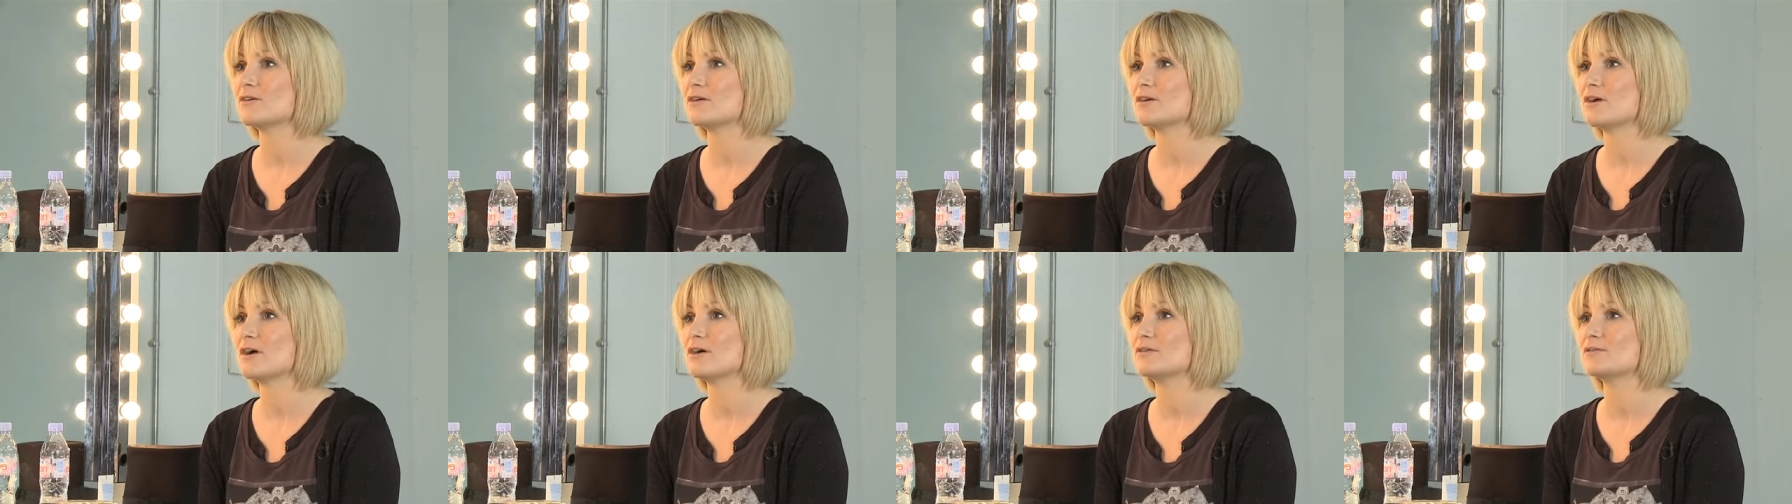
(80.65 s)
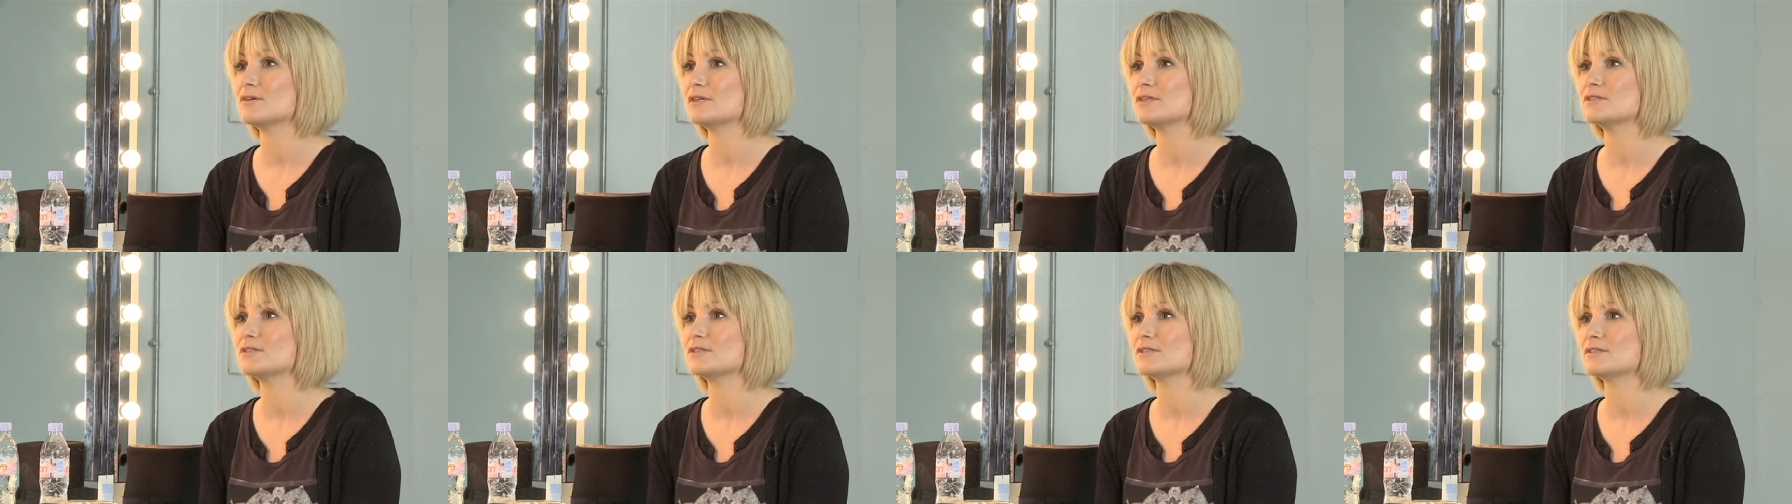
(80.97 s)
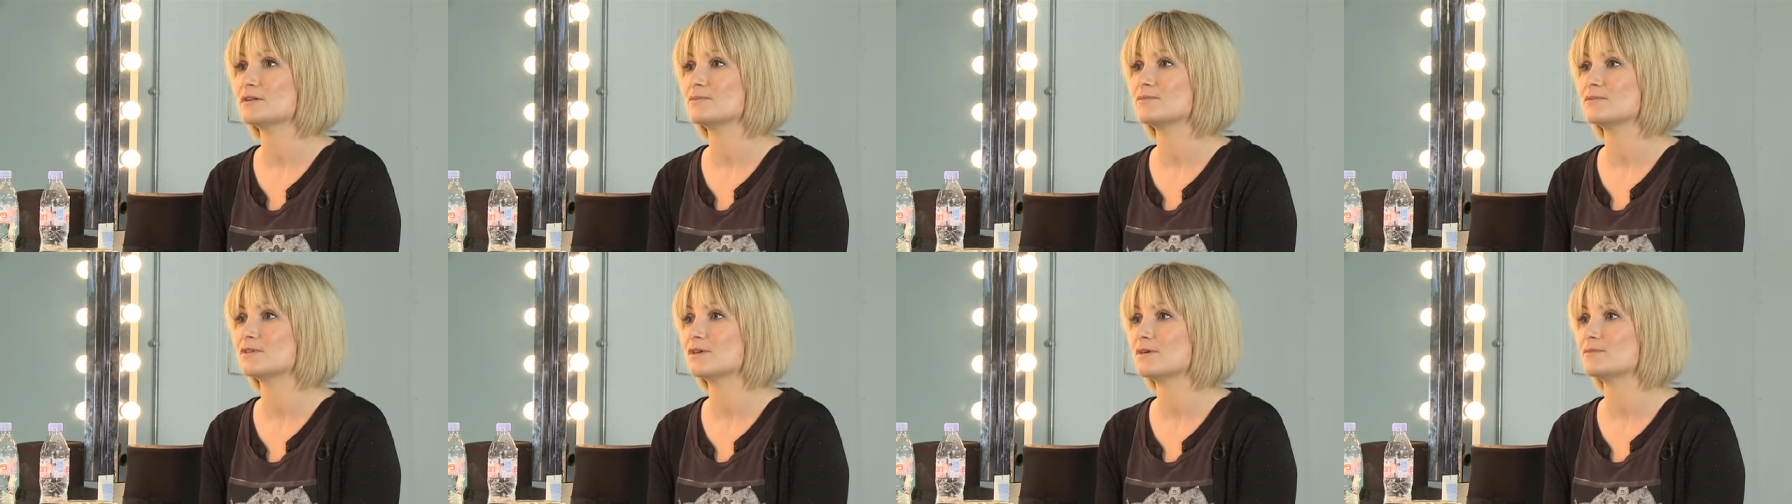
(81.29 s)
courage
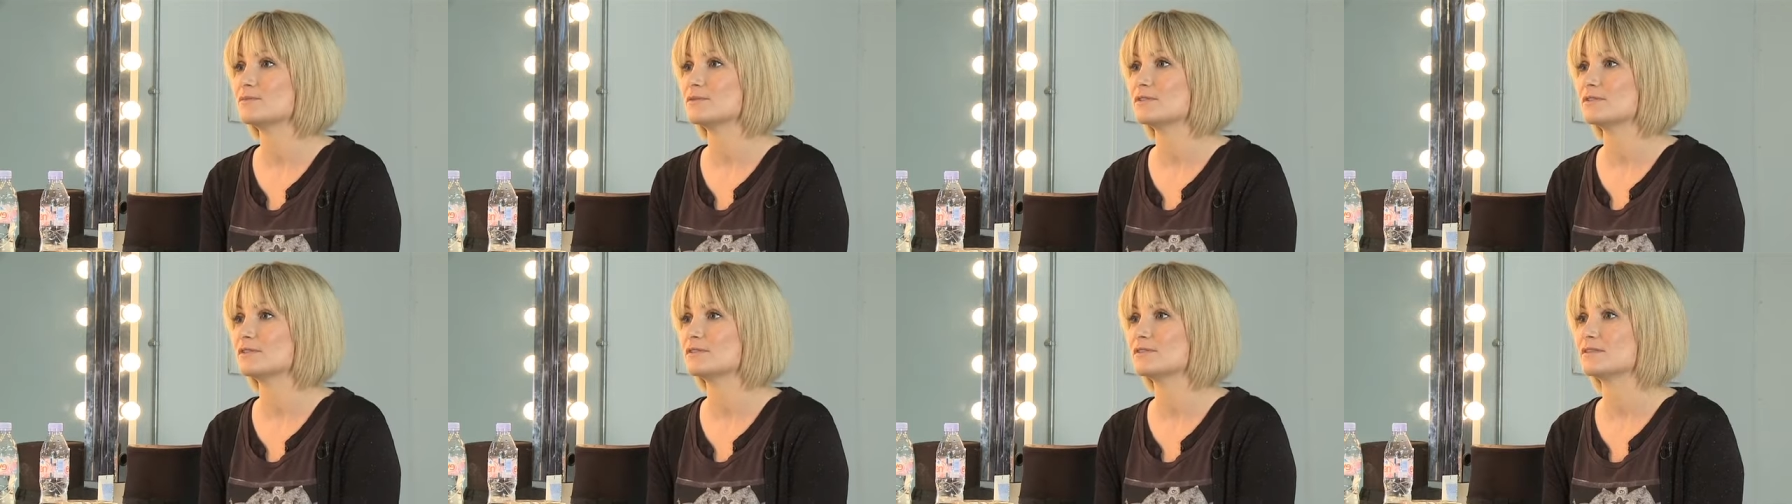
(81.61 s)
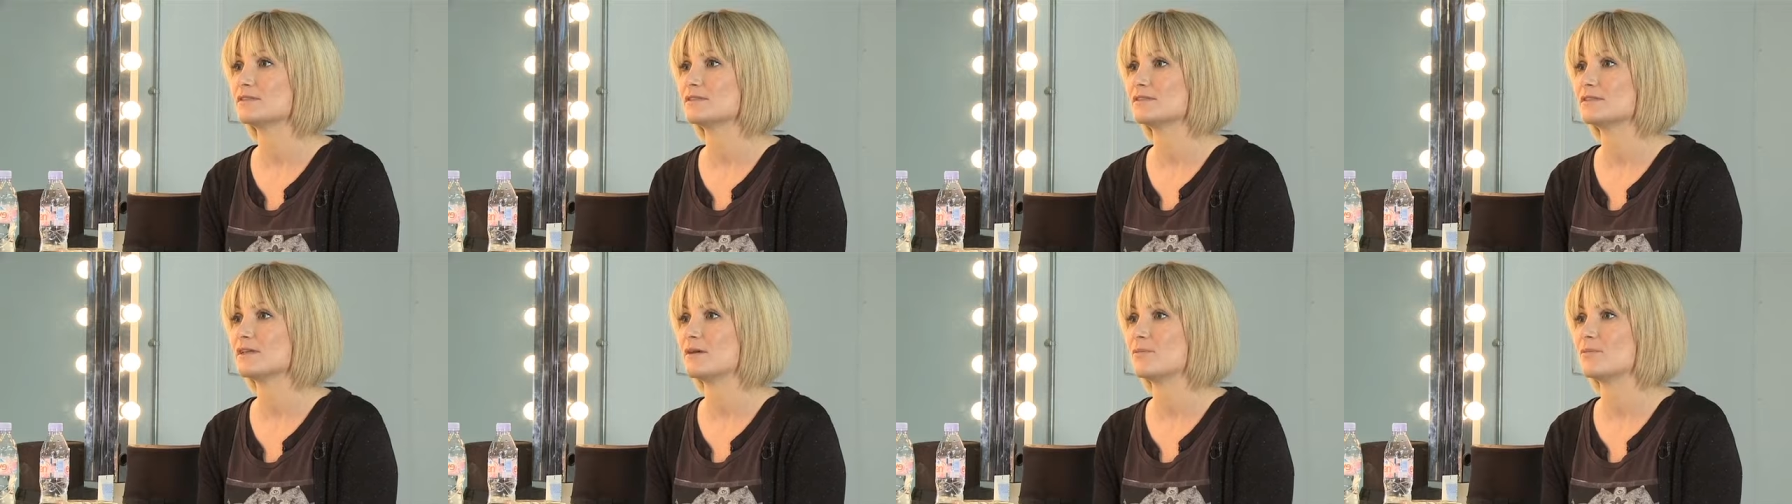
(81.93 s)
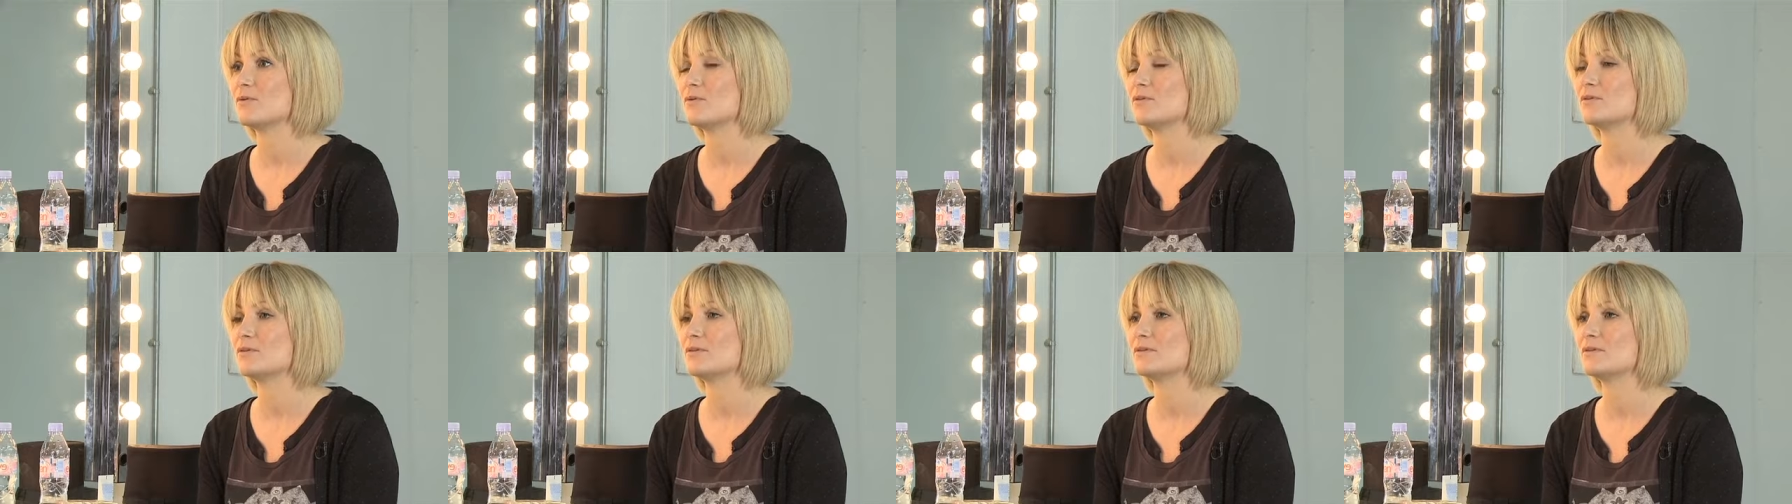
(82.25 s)
sometimes to step
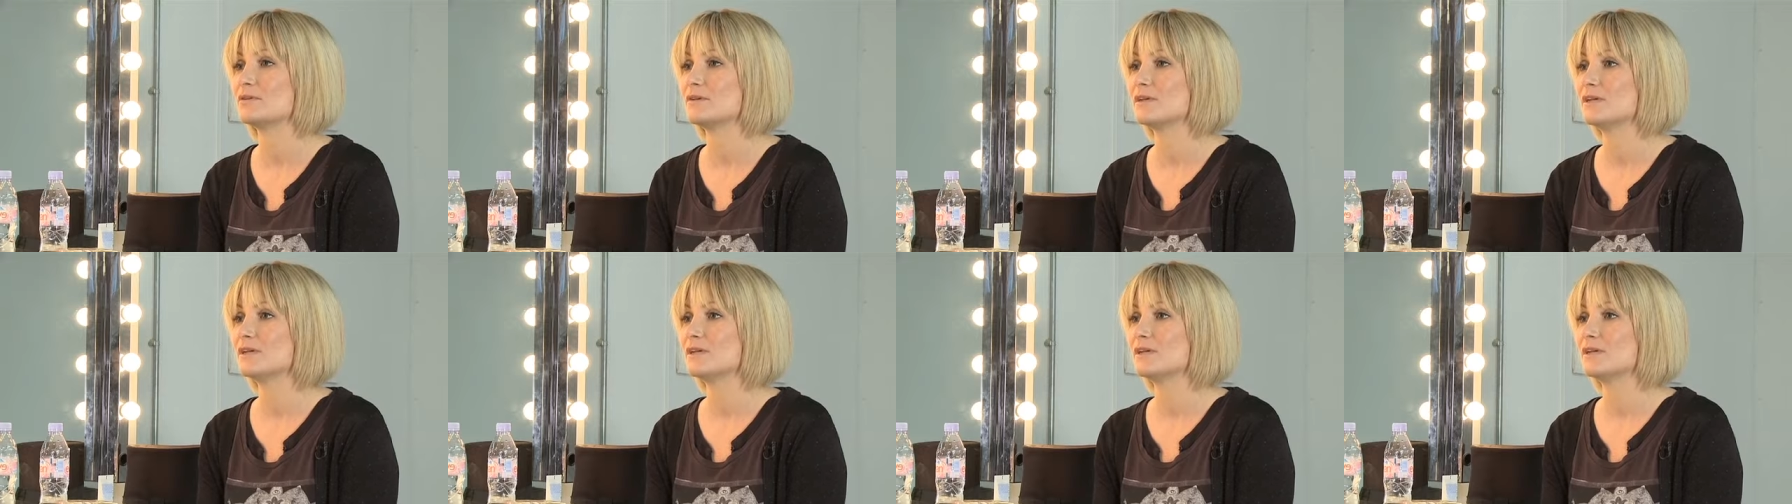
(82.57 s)
on